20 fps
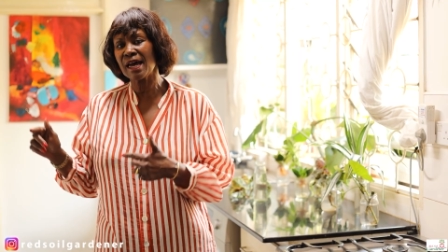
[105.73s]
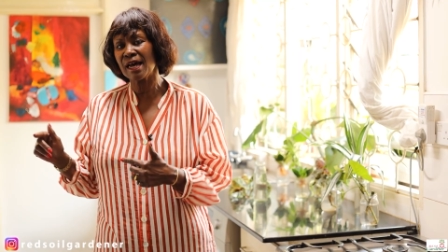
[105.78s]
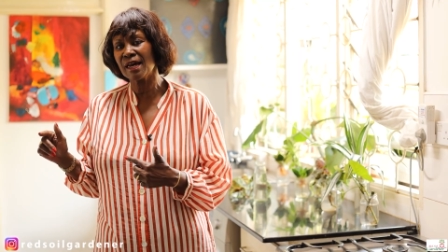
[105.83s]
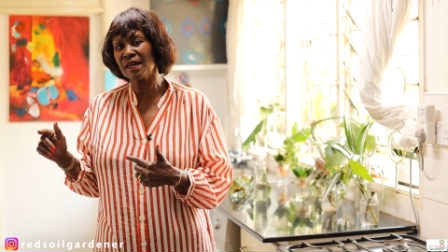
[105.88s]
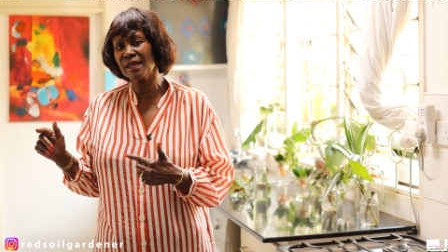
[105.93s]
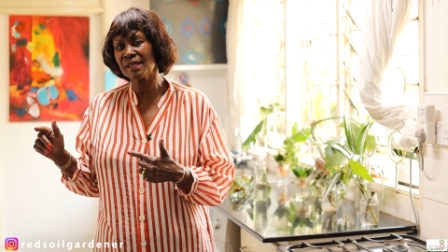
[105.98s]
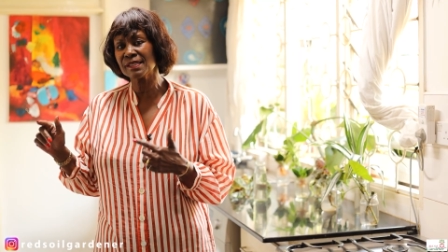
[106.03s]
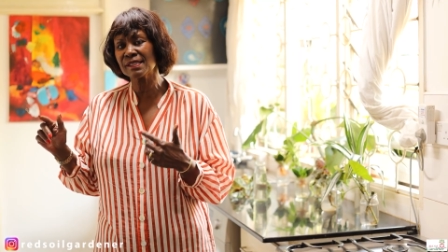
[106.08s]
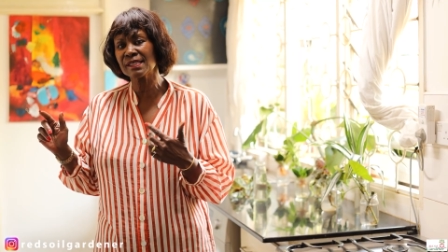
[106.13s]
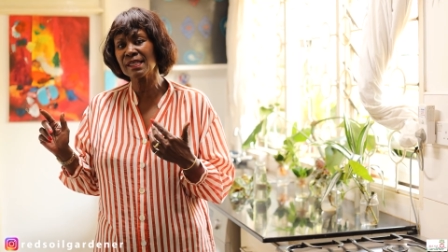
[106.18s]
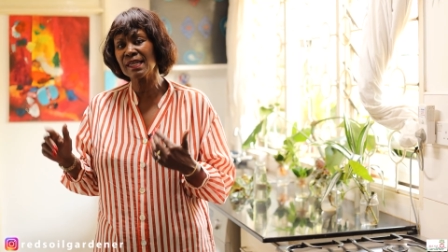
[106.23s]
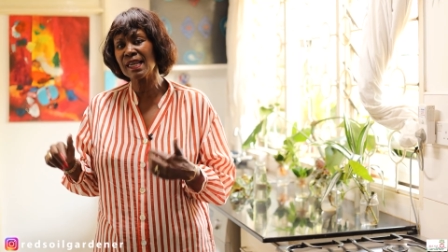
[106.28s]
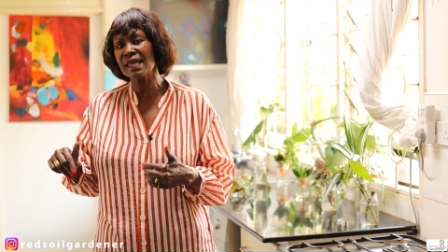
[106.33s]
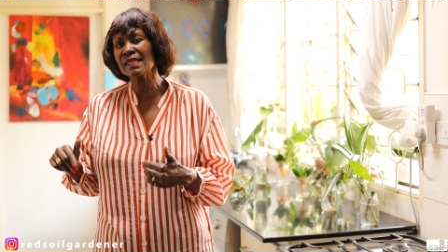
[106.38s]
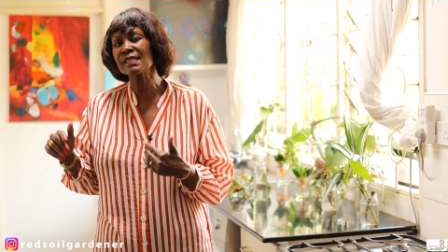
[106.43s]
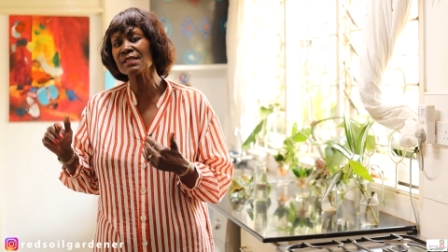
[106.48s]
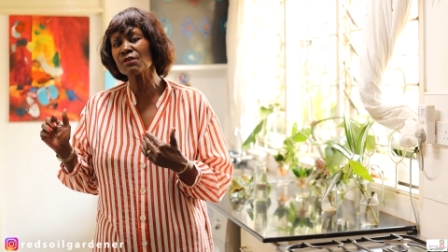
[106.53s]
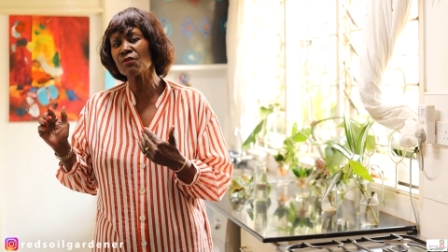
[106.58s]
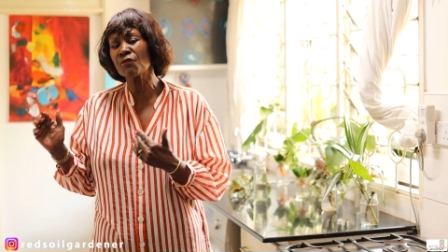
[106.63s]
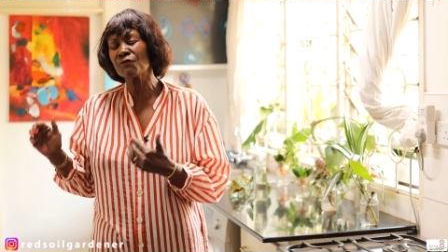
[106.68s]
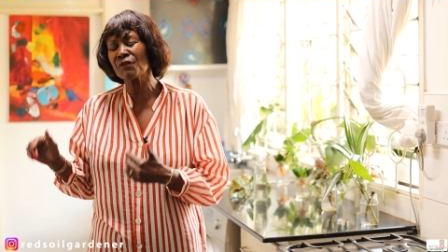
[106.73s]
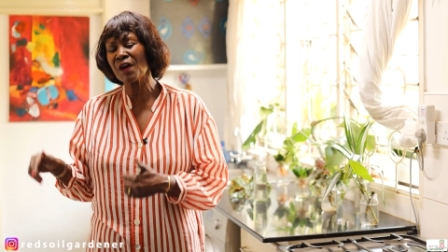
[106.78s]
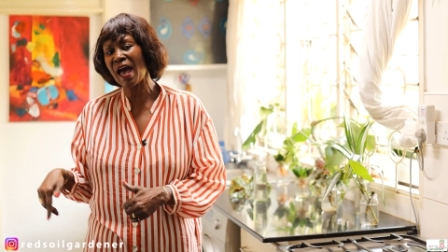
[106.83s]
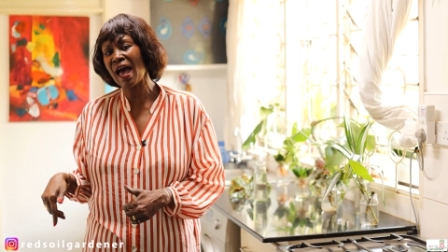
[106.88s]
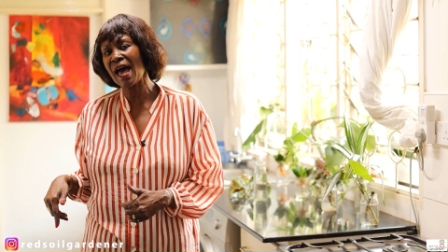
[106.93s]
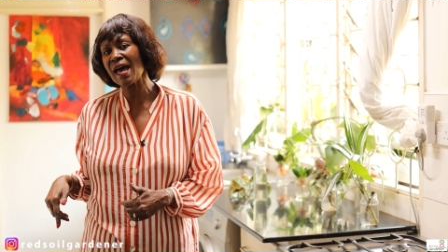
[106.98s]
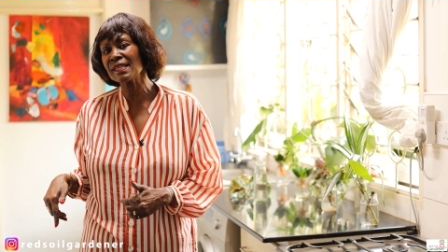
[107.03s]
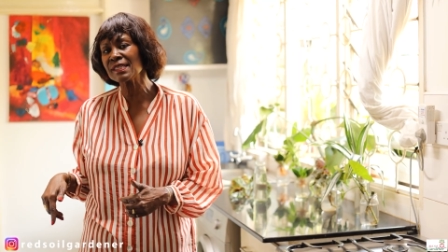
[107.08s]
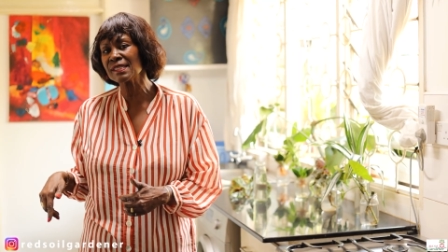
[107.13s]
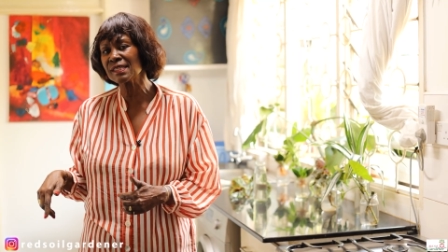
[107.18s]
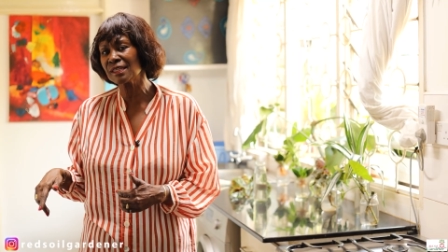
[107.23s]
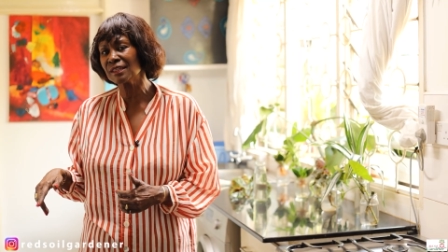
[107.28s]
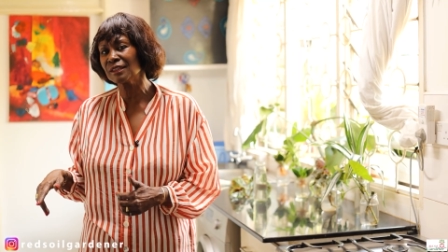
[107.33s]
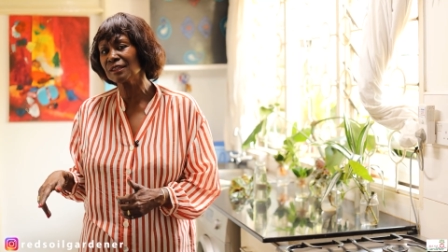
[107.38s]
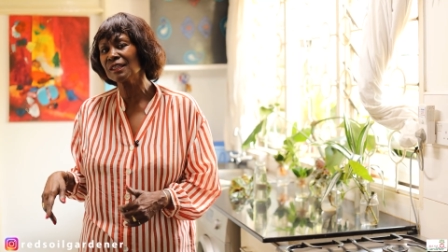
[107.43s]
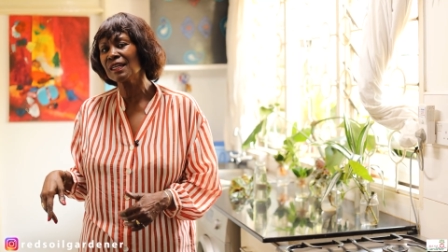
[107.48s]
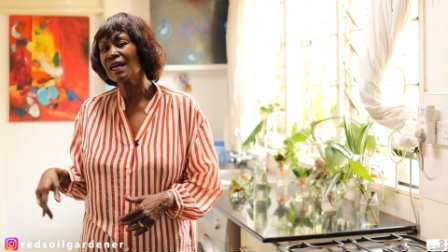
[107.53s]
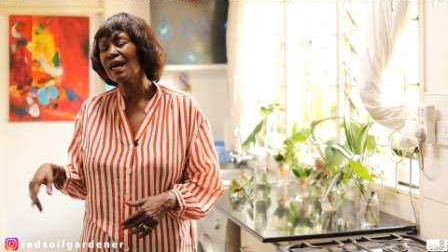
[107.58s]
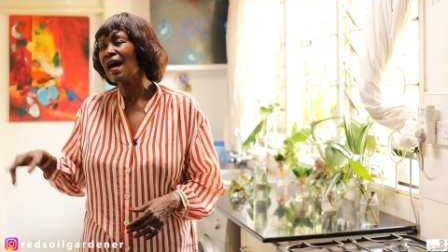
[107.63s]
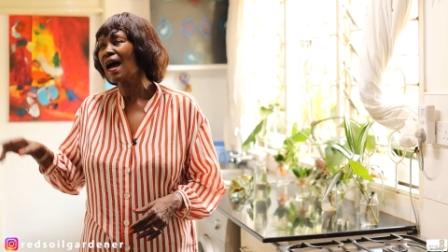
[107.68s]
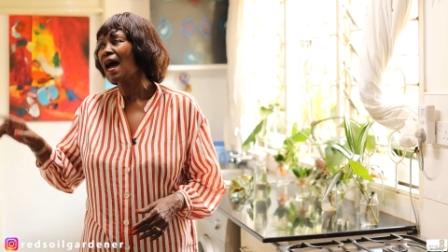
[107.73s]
of a hassle